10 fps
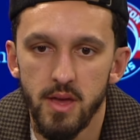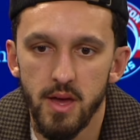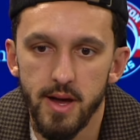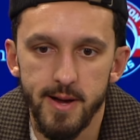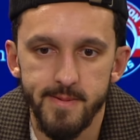
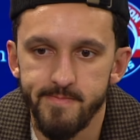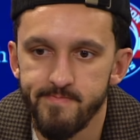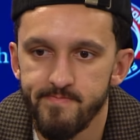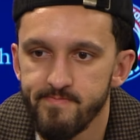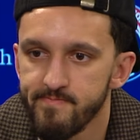um,
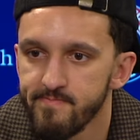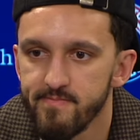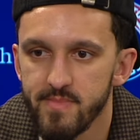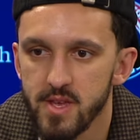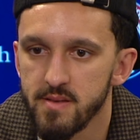
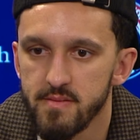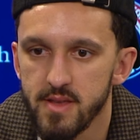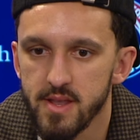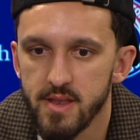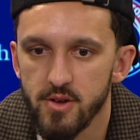and
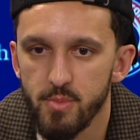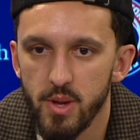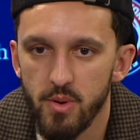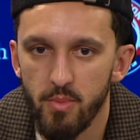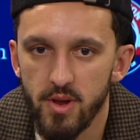and he'll be able
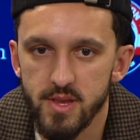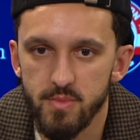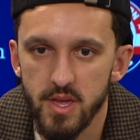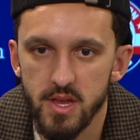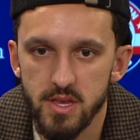to bring some
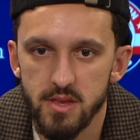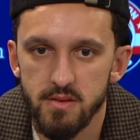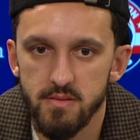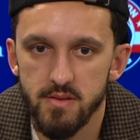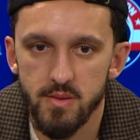things
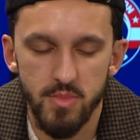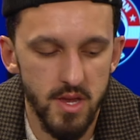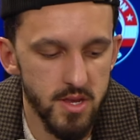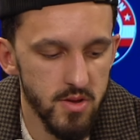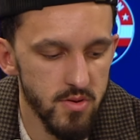some
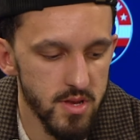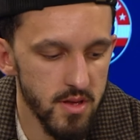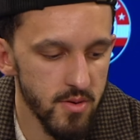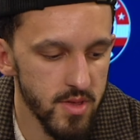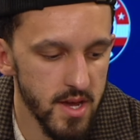things to us
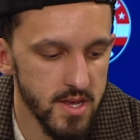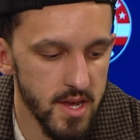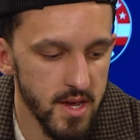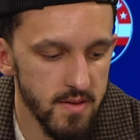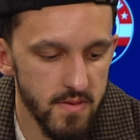along with
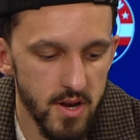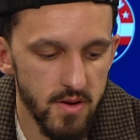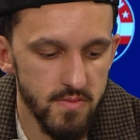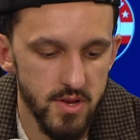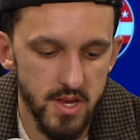Isaiah, you know,
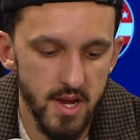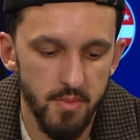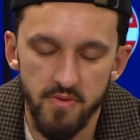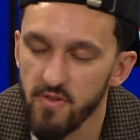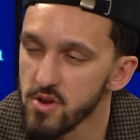just a
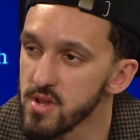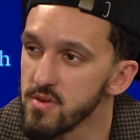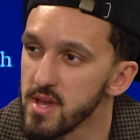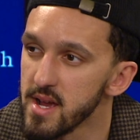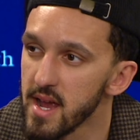couple versatile
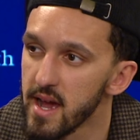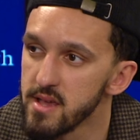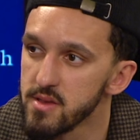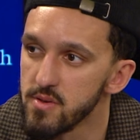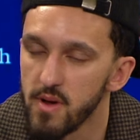young
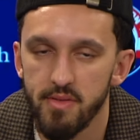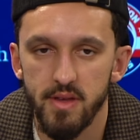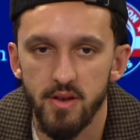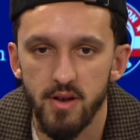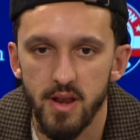guys who I
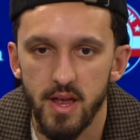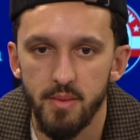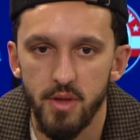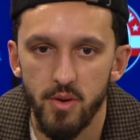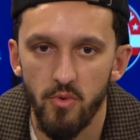think are going to come
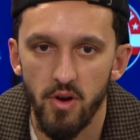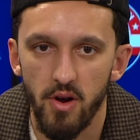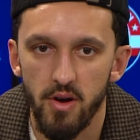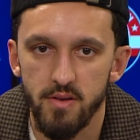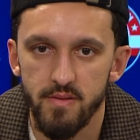in and work
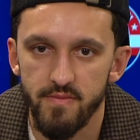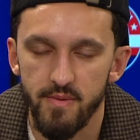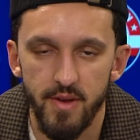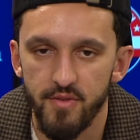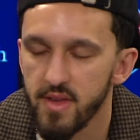hard from
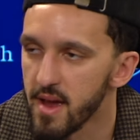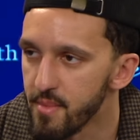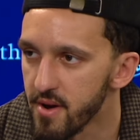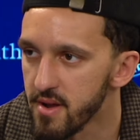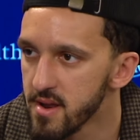everything I'm
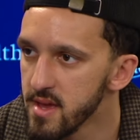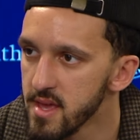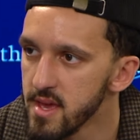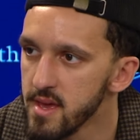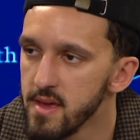hearing,
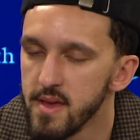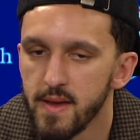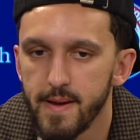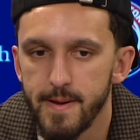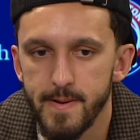
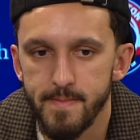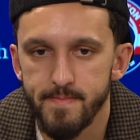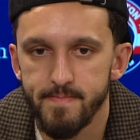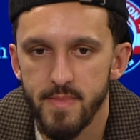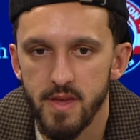
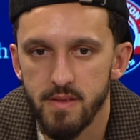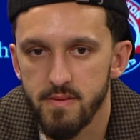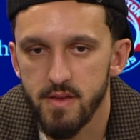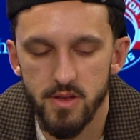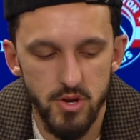um,
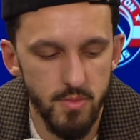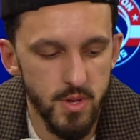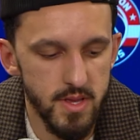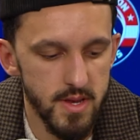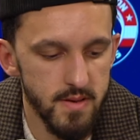and
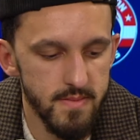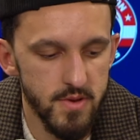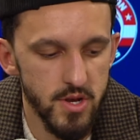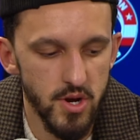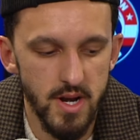contribute to
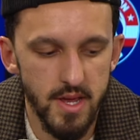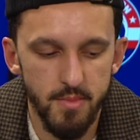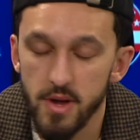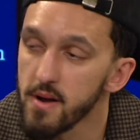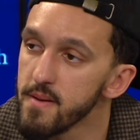just trying to get
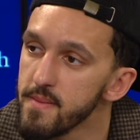better.